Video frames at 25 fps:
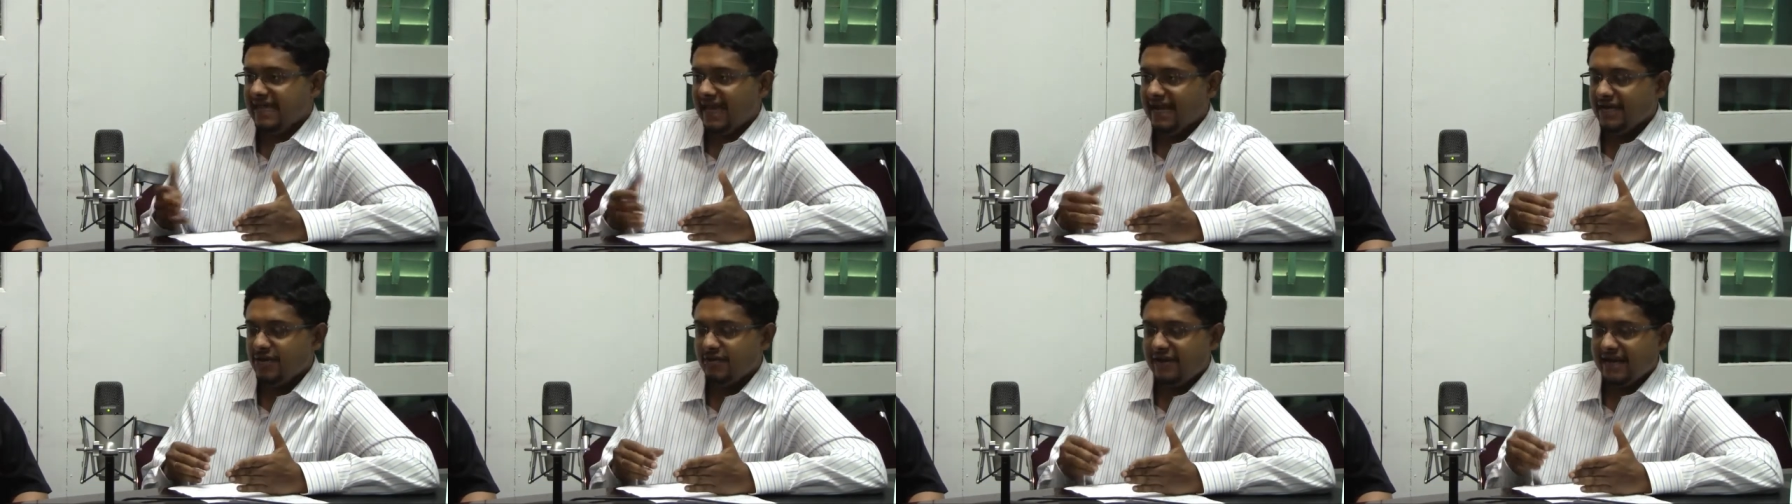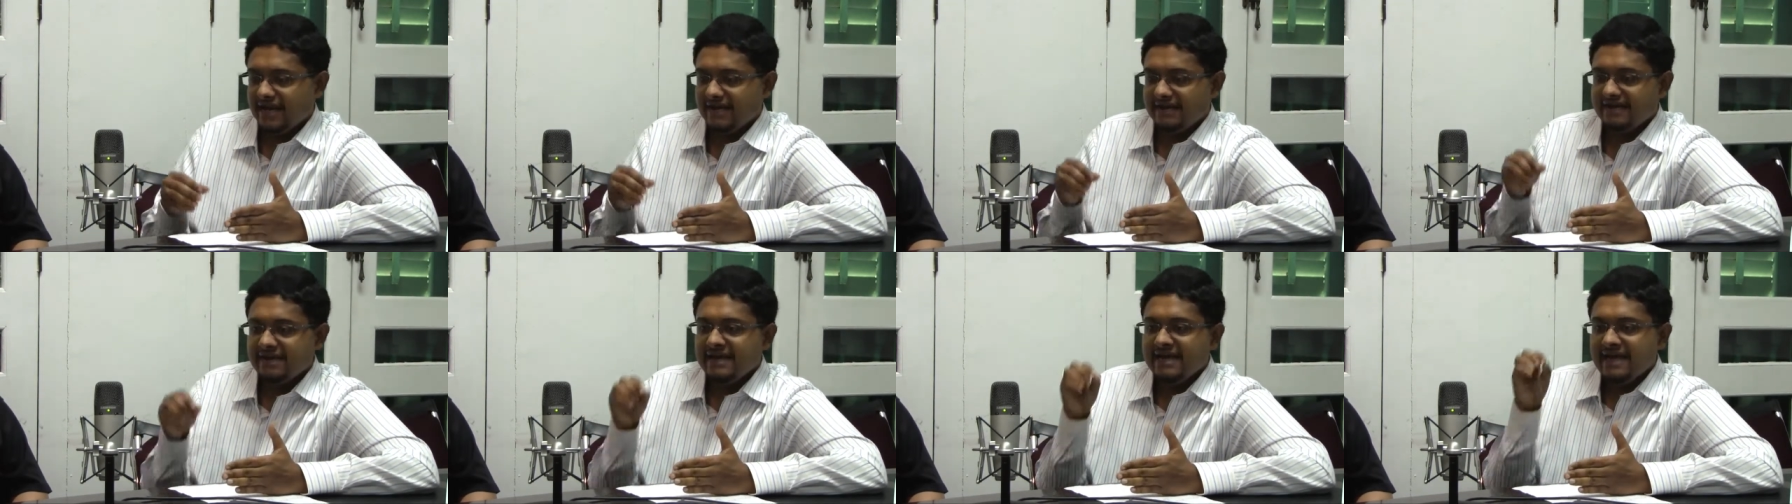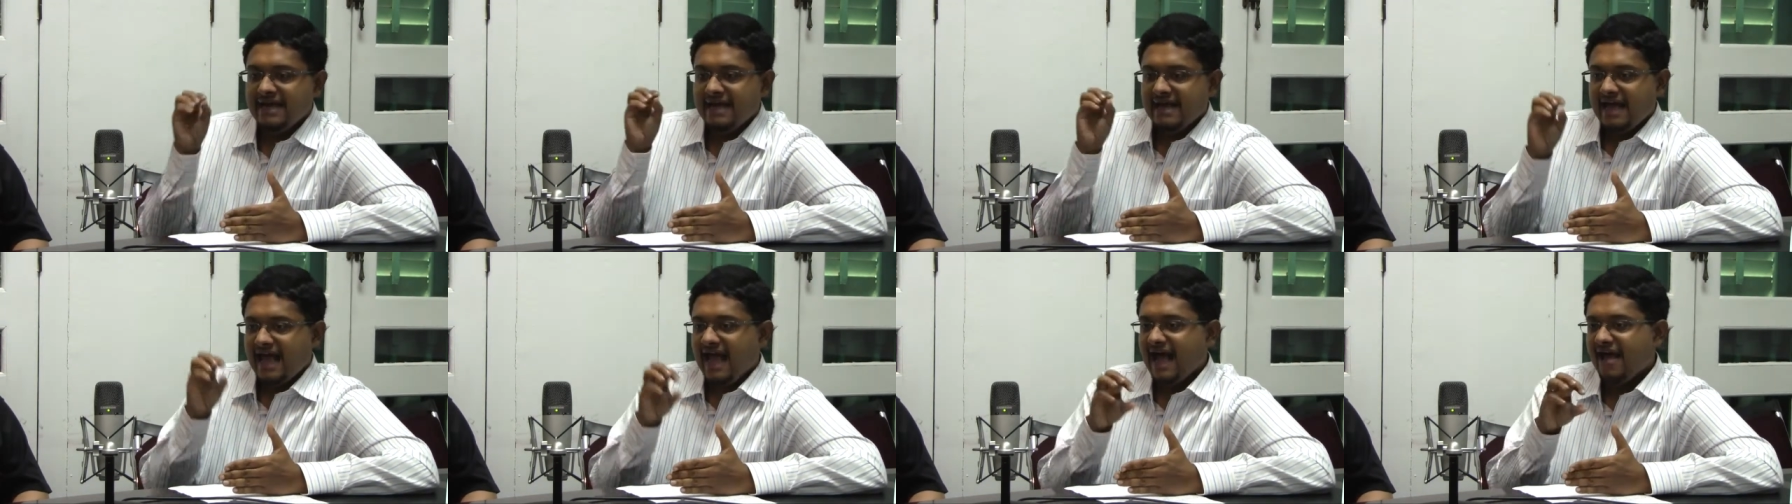and you can
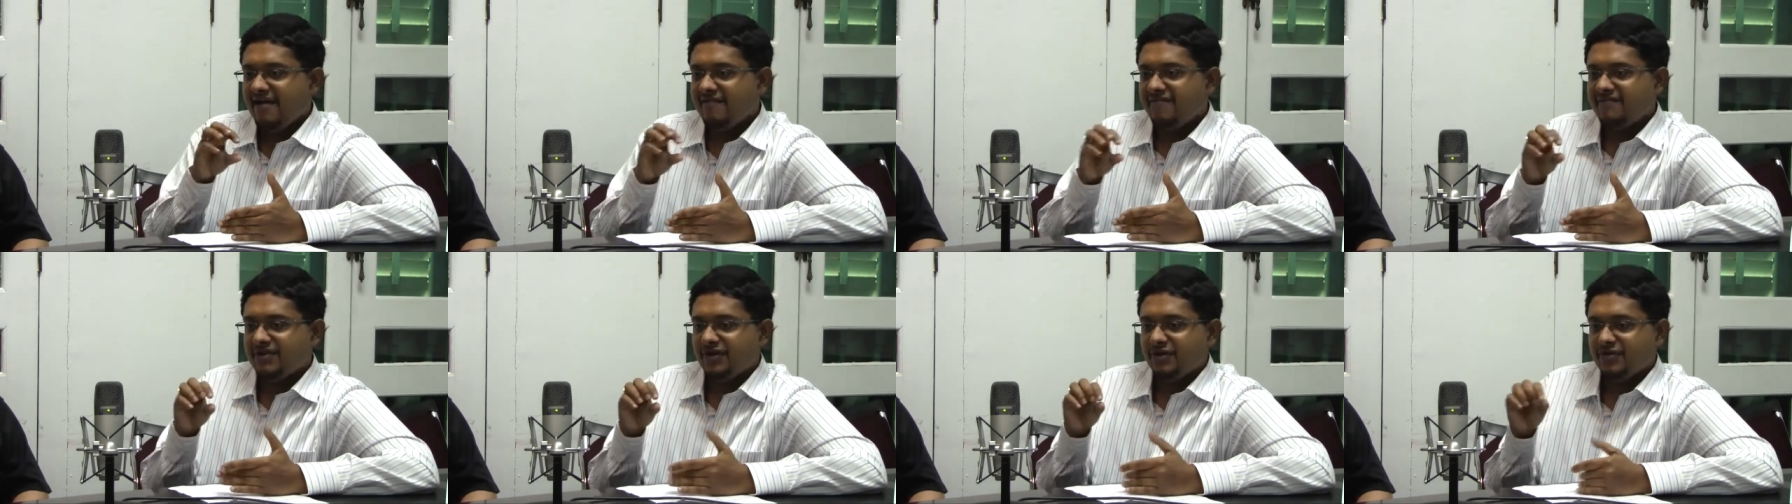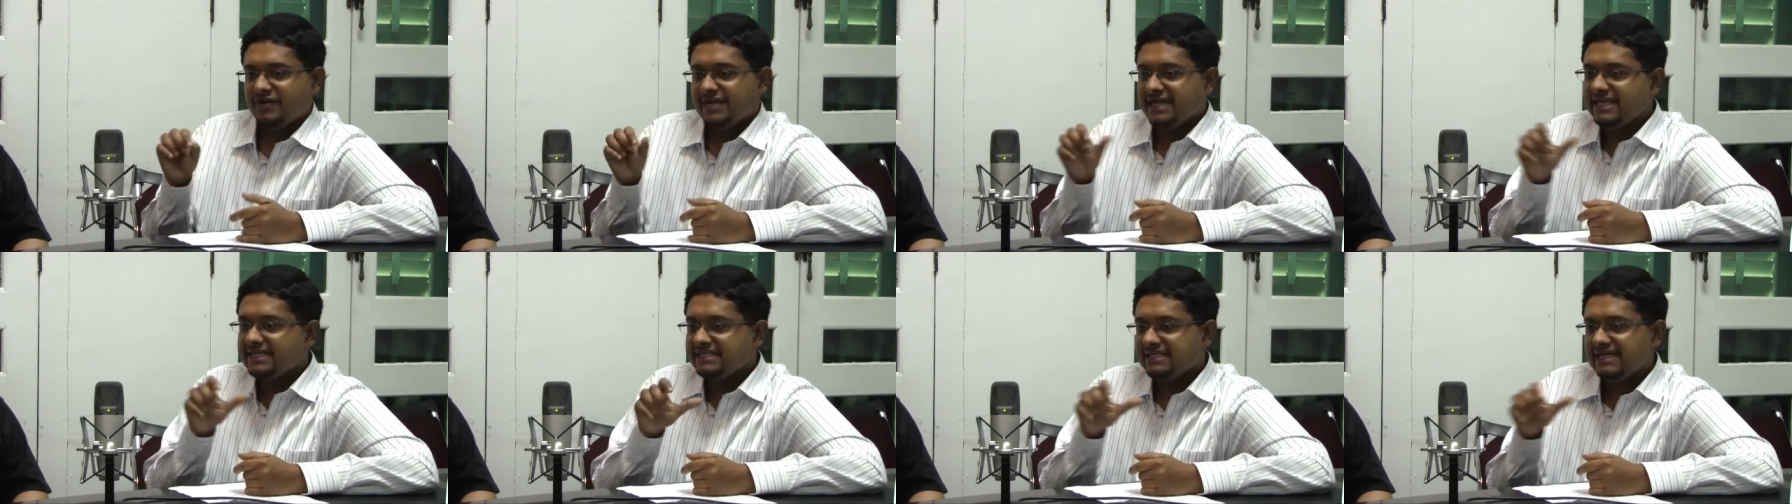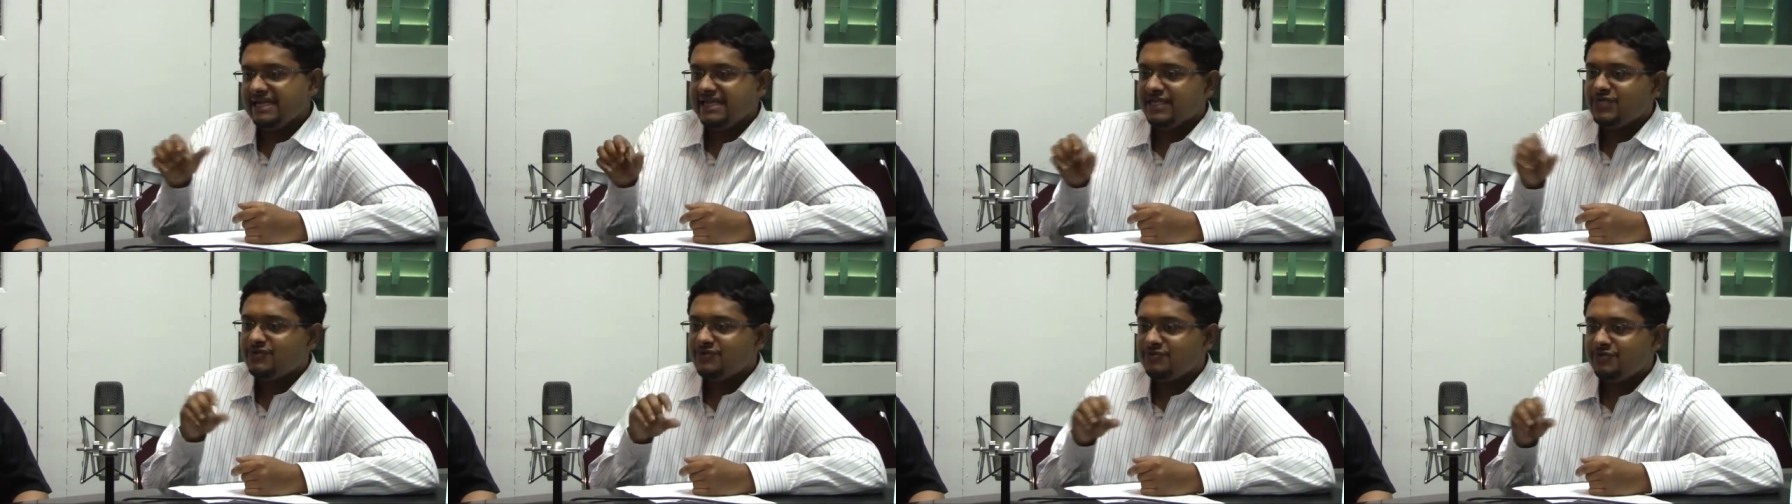have
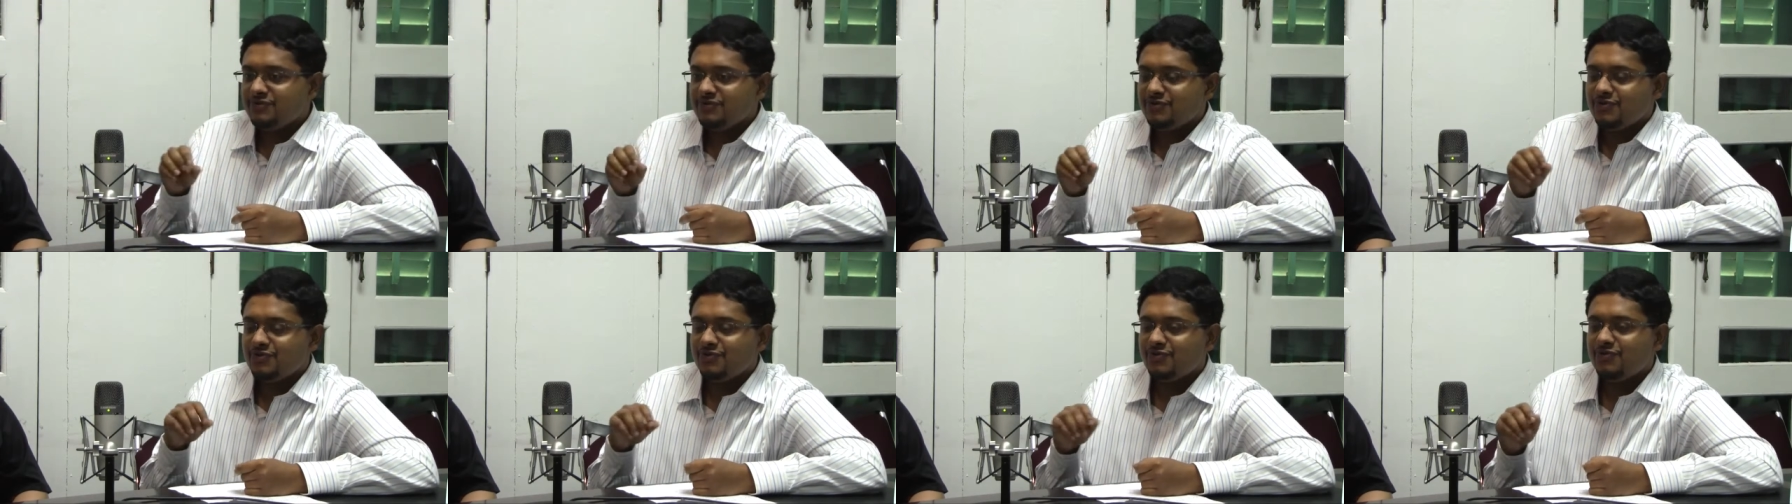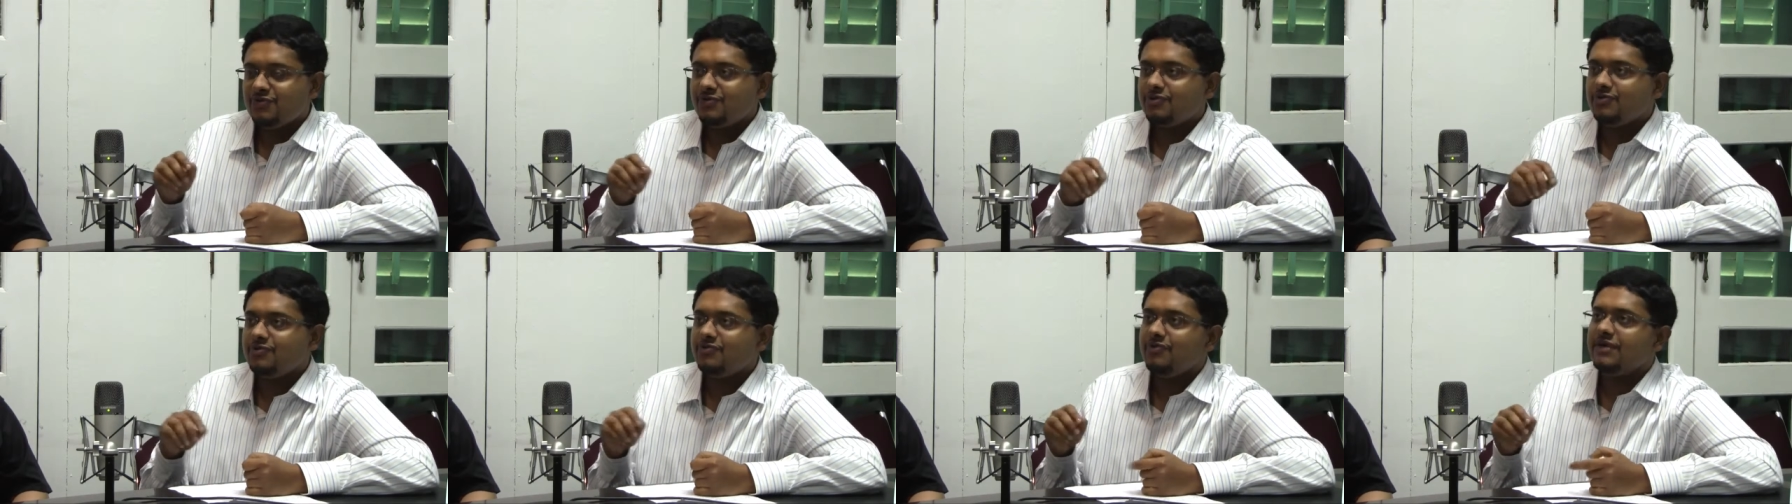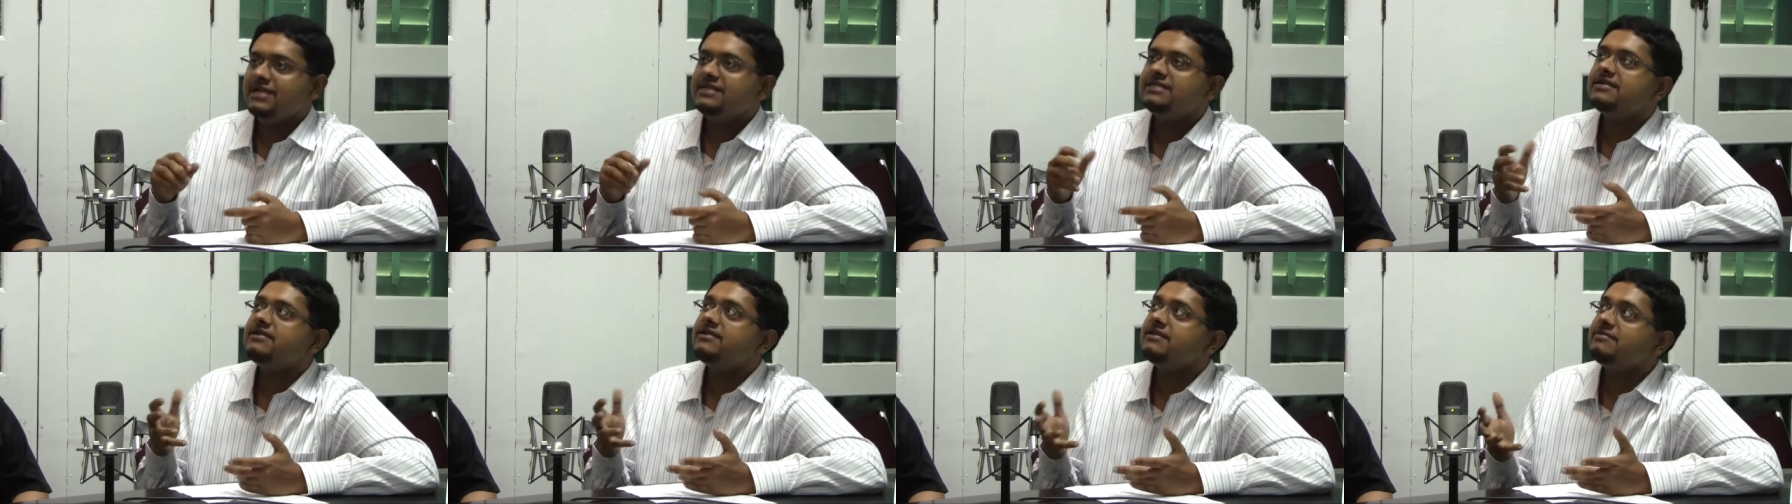easily
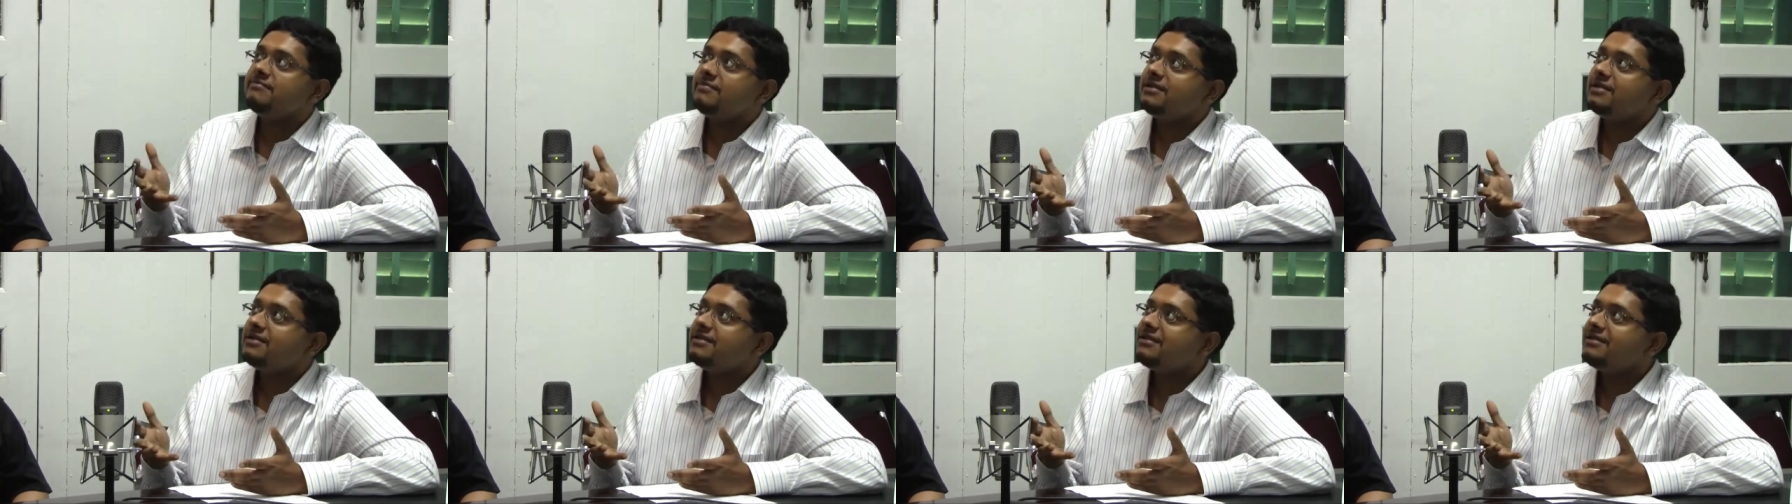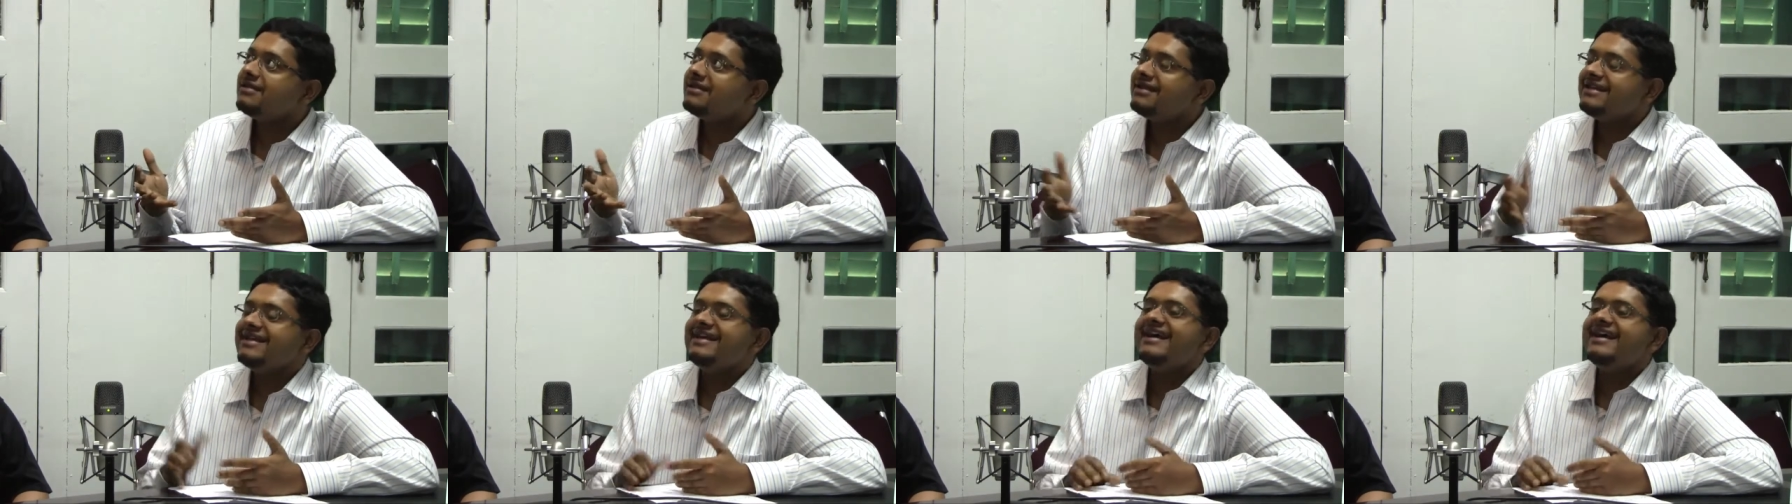tweetable